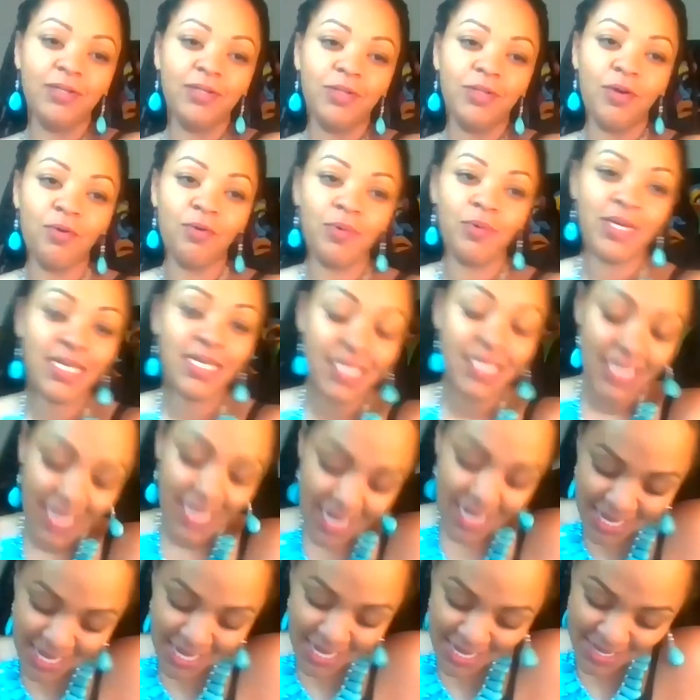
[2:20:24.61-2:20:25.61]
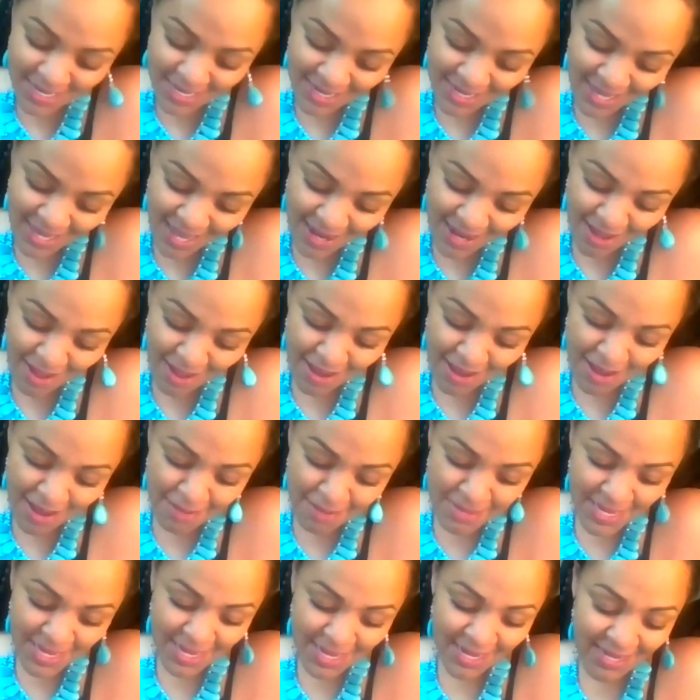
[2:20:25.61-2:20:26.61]
Eureka, you know what
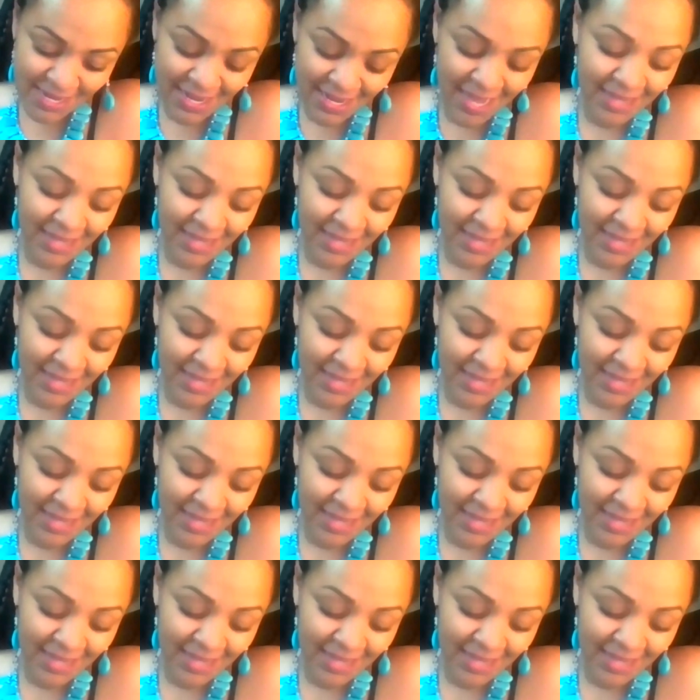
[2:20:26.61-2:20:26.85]
I mean?